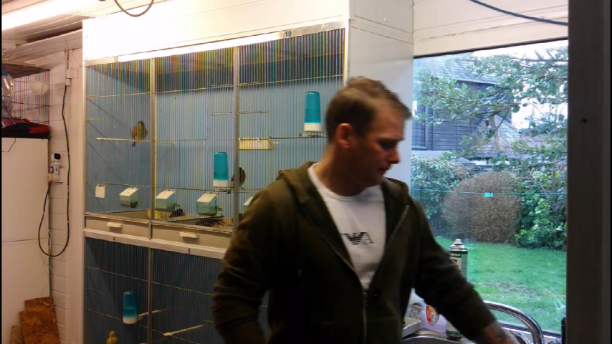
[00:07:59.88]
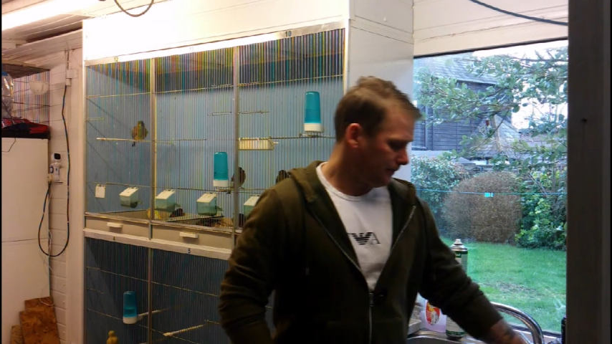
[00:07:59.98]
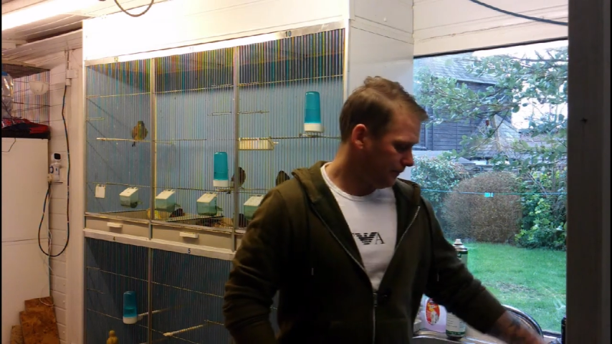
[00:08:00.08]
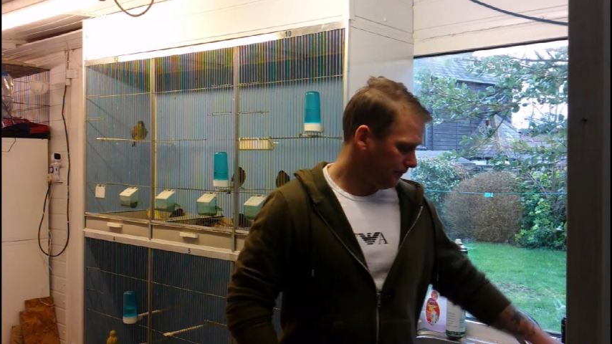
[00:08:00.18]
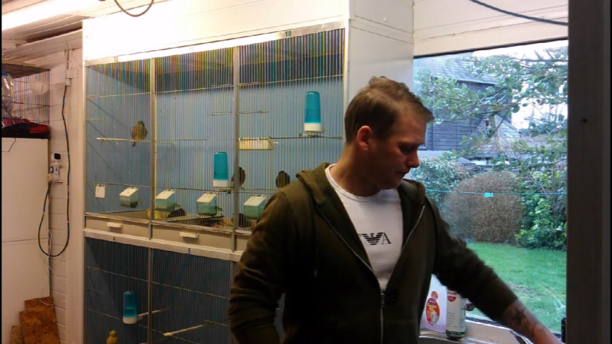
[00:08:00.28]

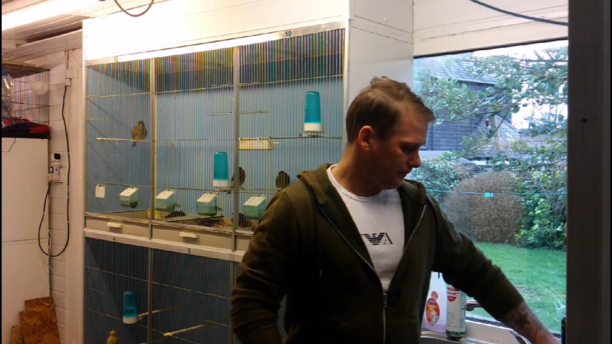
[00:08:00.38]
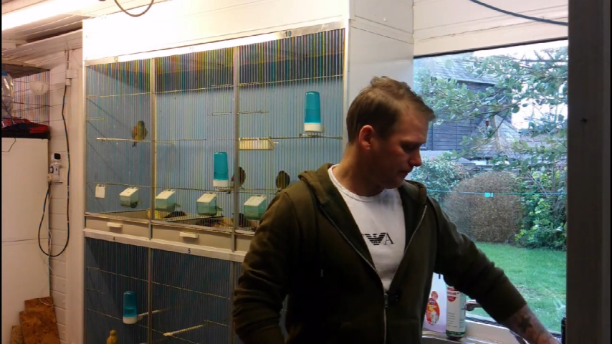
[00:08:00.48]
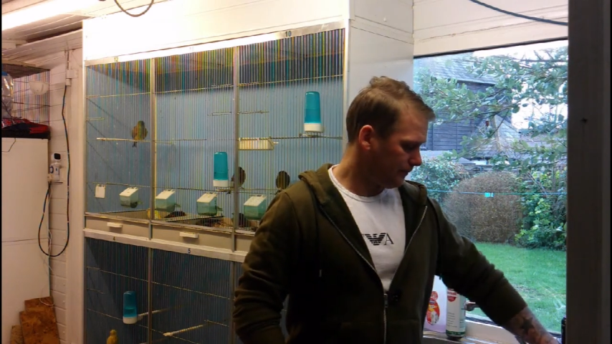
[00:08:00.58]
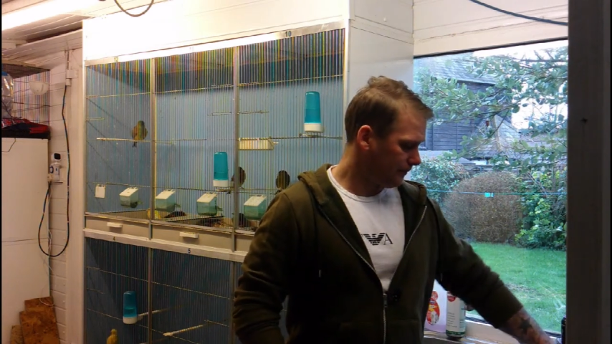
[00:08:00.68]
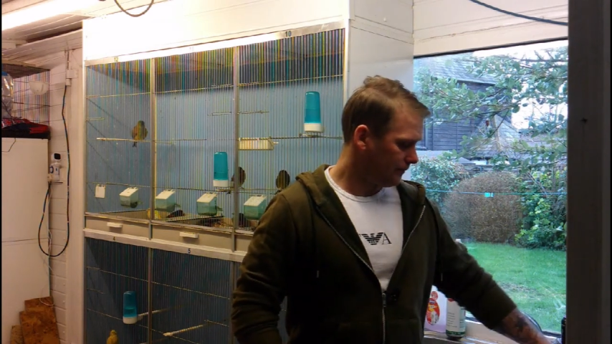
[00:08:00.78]

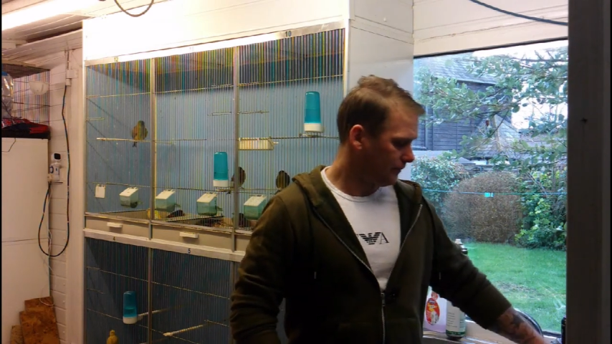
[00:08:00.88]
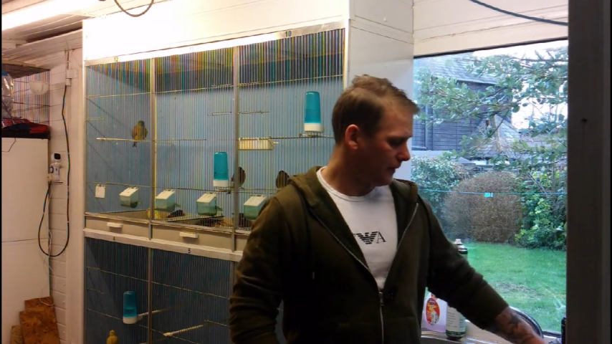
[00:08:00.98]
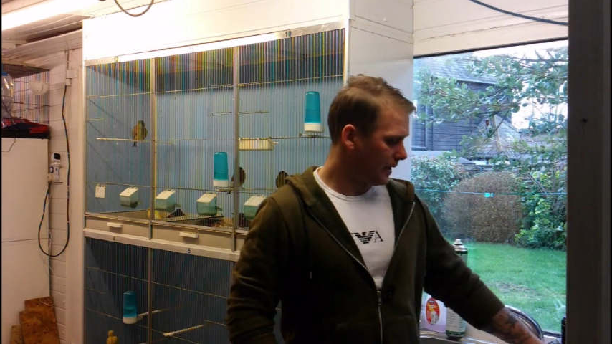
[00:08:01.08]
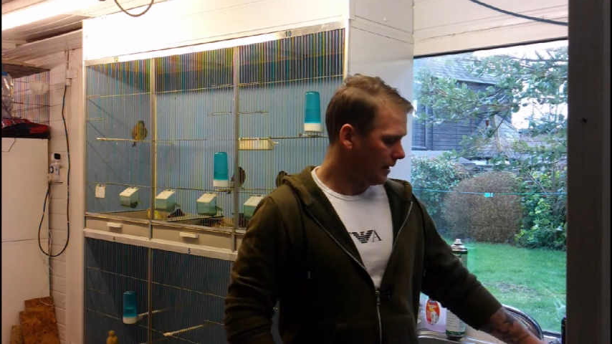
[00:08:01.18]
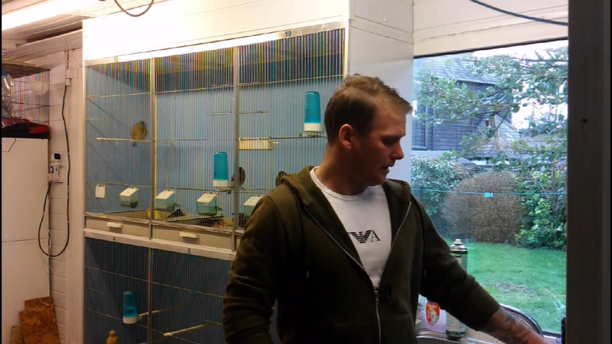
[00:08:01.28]

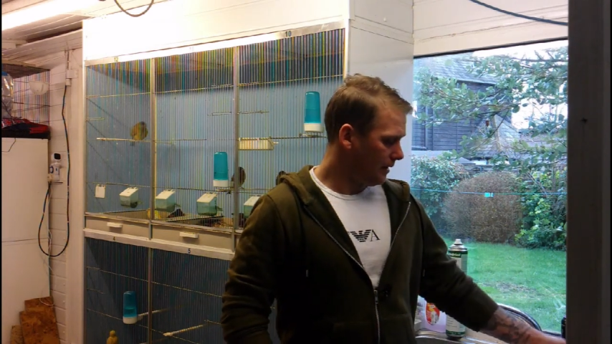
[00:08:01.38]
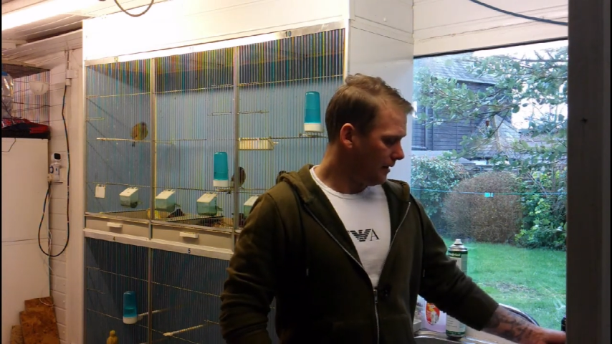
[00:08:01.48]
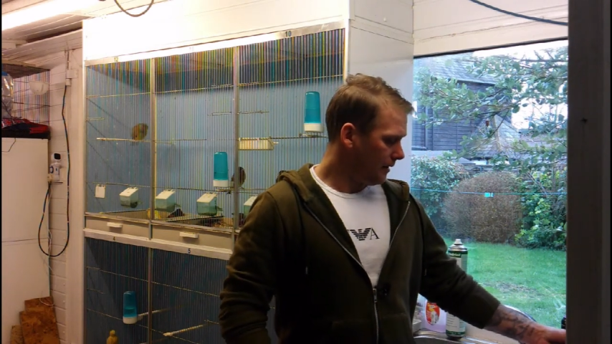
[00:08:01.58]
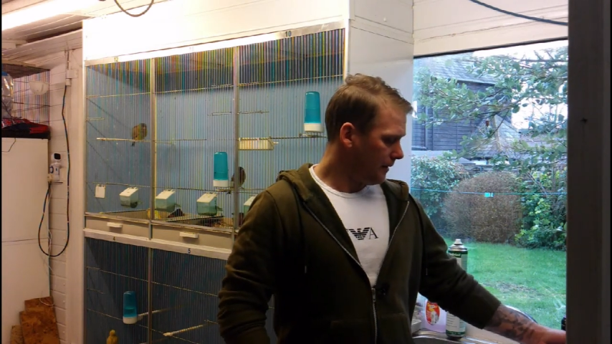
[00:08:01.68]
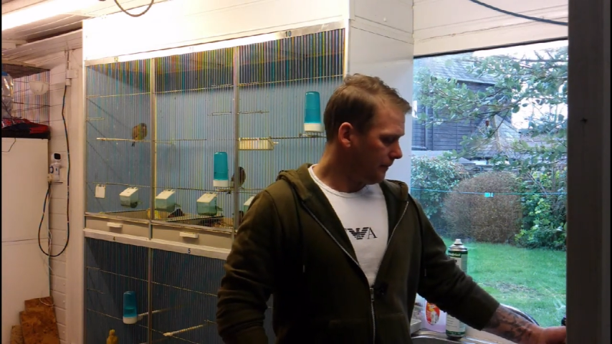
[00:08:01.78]

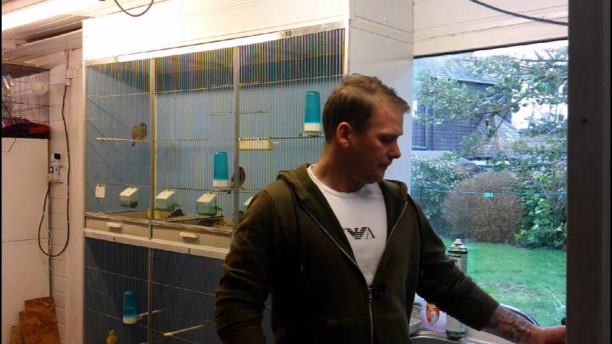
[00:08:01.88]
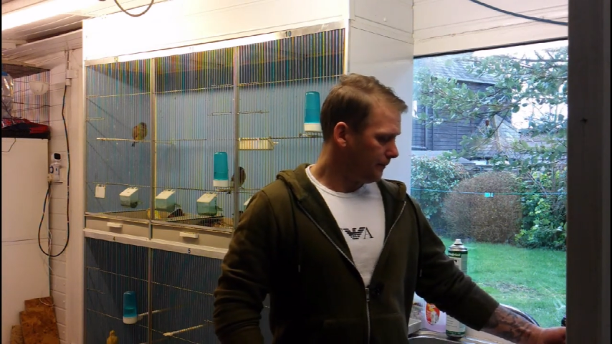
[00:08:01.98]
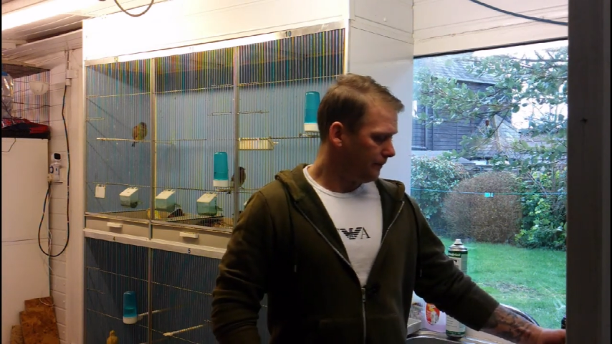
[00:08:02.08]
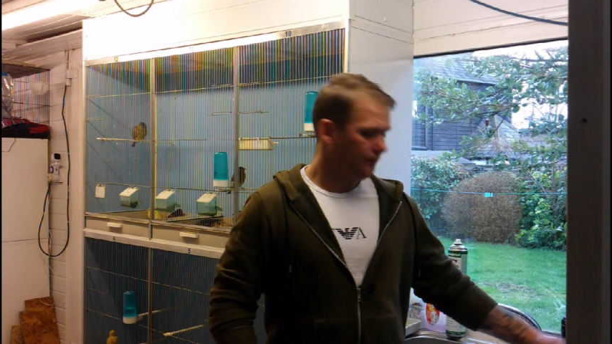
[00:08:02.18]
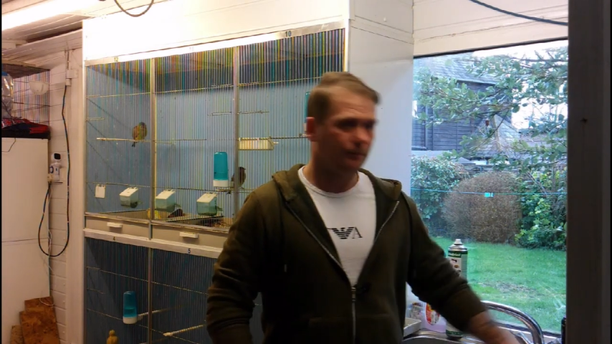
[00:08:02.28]

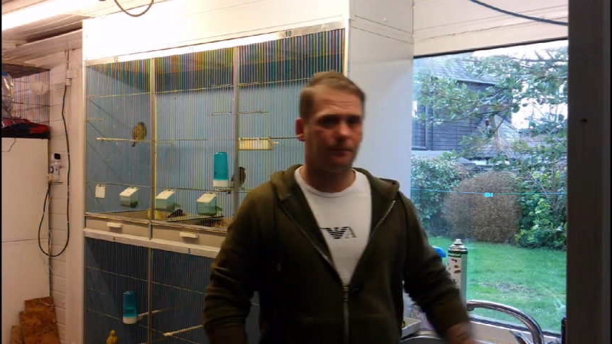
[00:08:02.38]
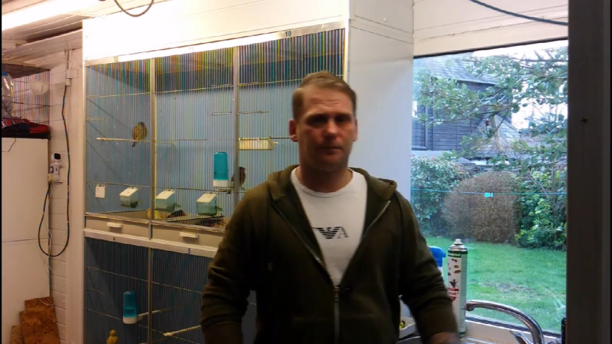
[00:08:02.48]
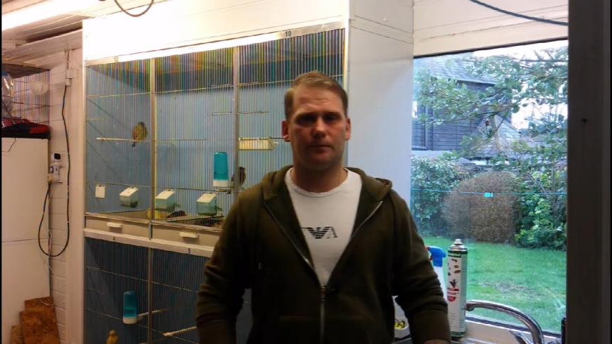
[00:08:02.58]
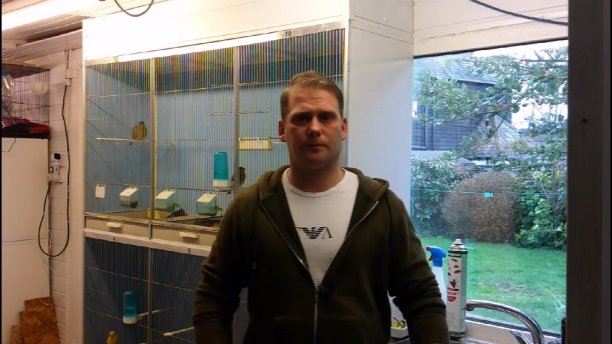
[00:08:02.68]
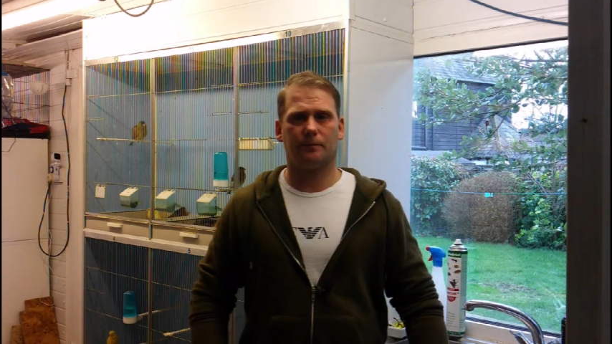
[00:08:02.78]

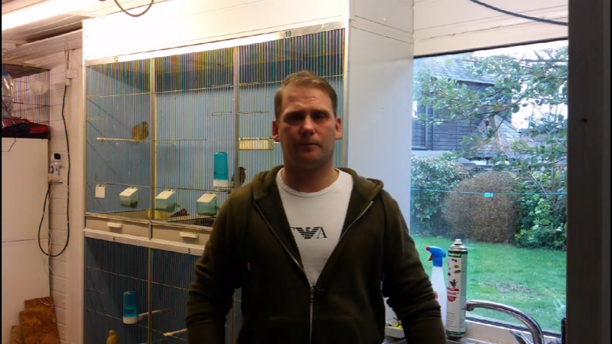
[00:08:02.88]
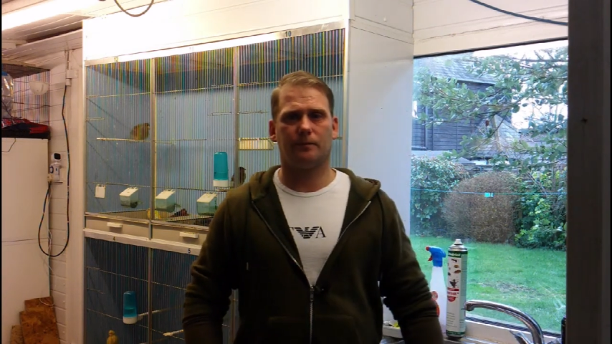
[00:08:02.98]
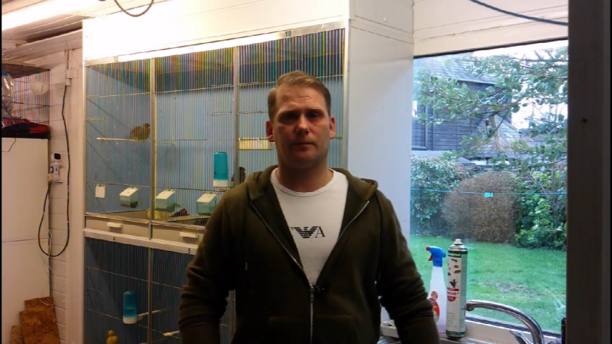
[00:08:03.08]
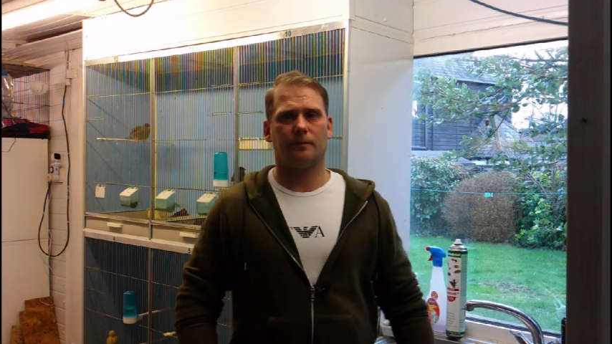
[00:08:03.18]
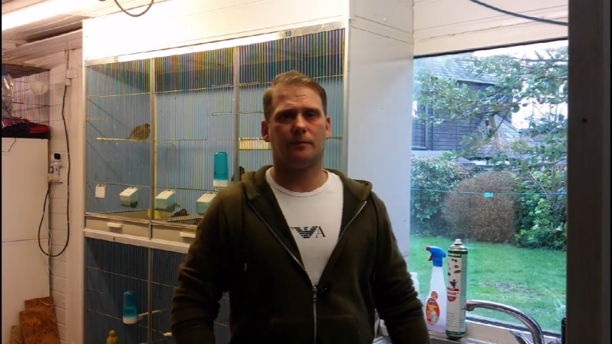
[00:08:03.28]

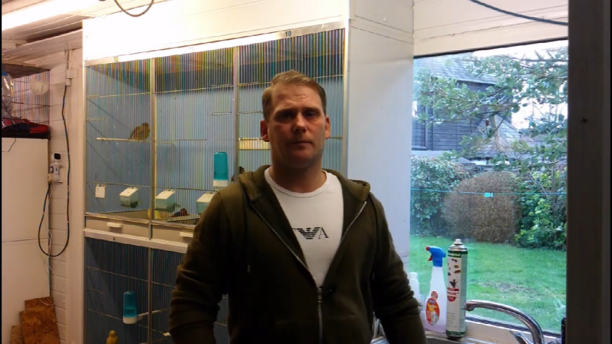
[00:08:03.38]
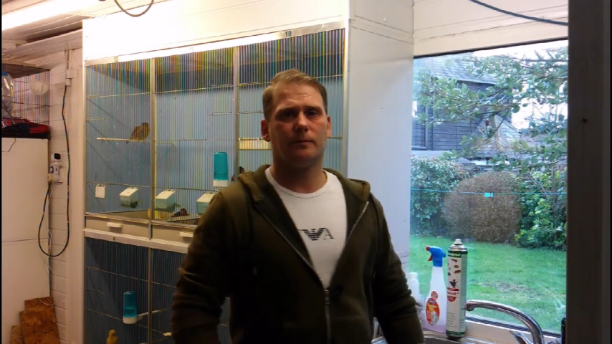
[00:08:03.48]
(no one is talking)